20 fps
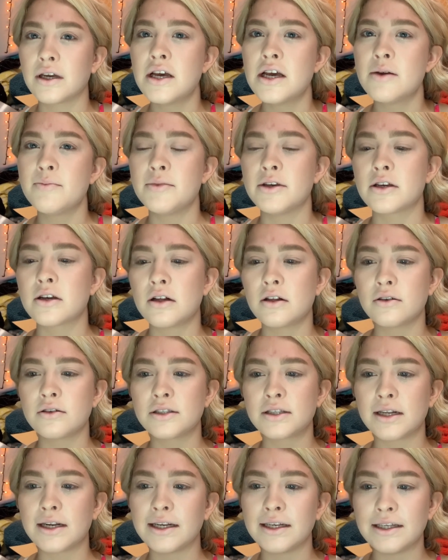big
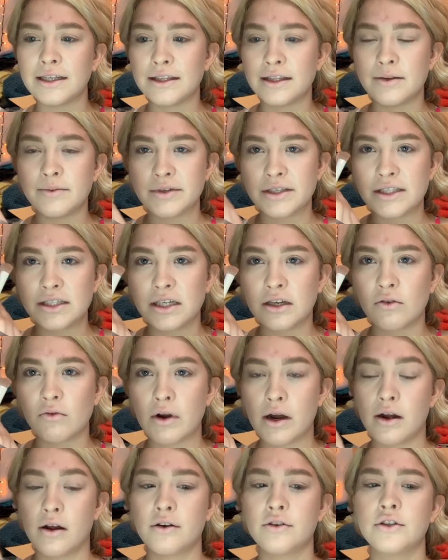colors and I need them to stick
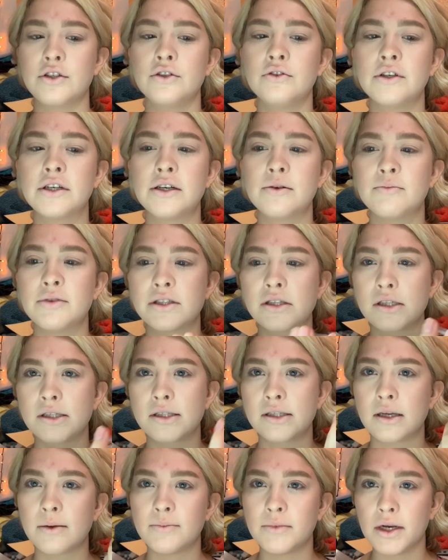right onto it, but
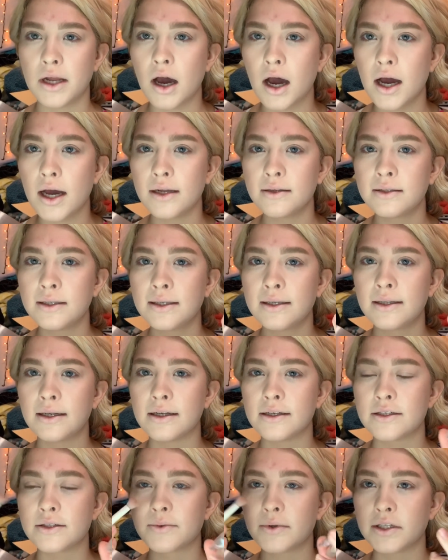since I'm not, and
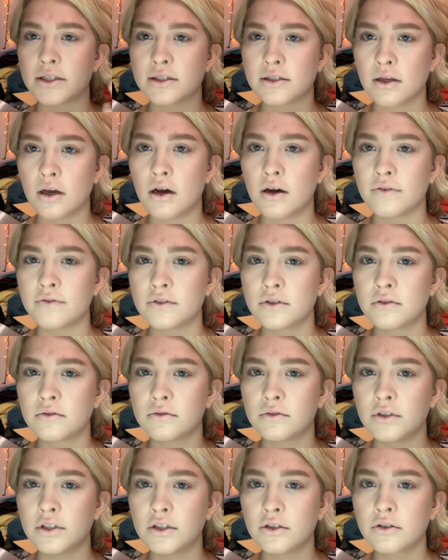I just want a soft
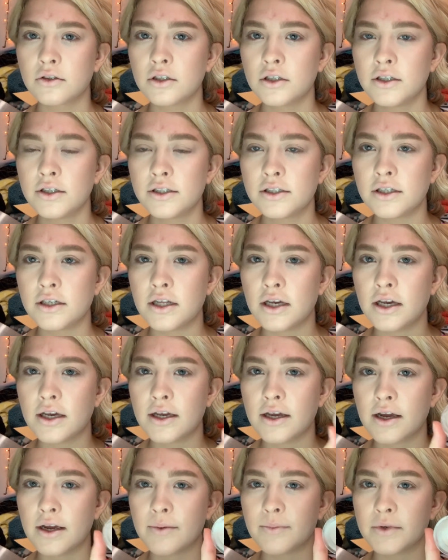look
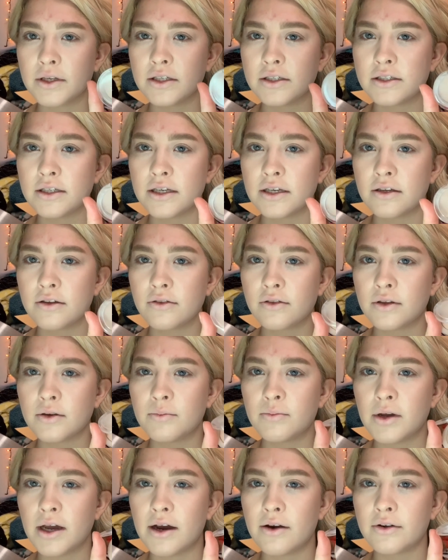today, I'm gonna take the
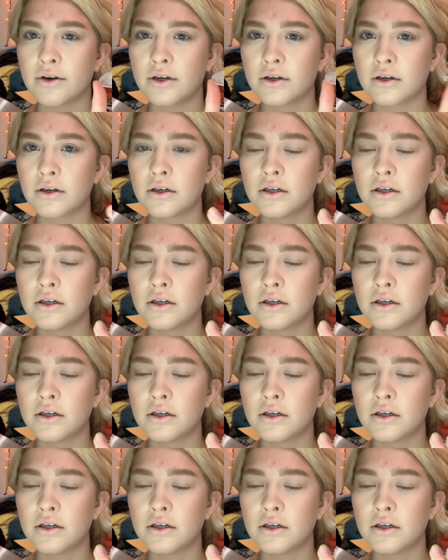powder,